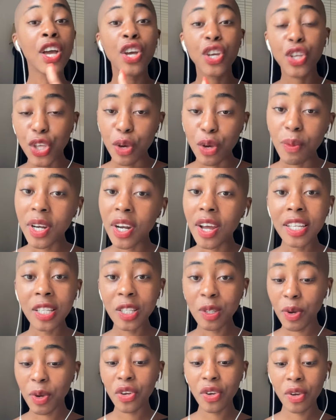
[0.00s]
You and I
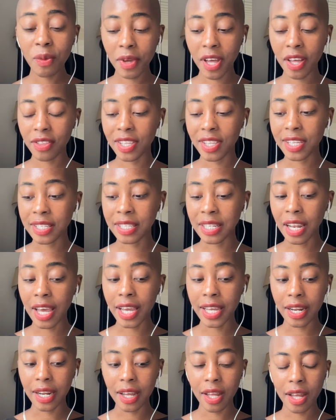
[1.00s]
spoke about this
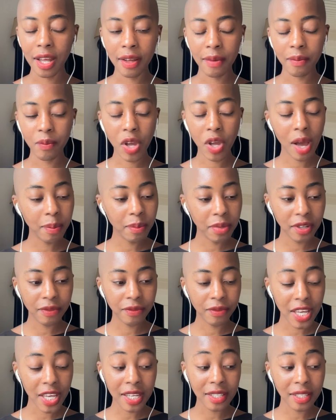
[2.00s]
like a couple of
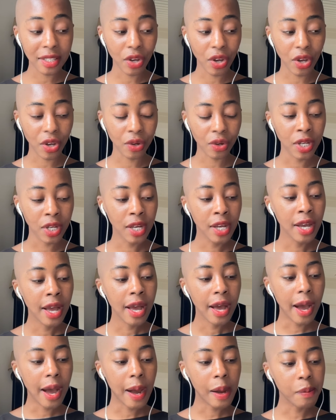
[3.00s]
years ago
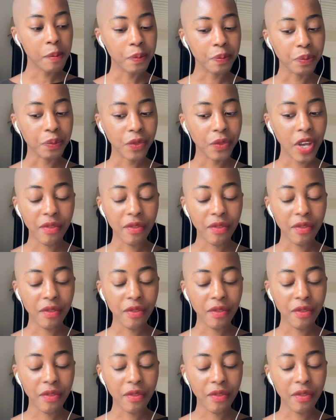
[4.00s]
um,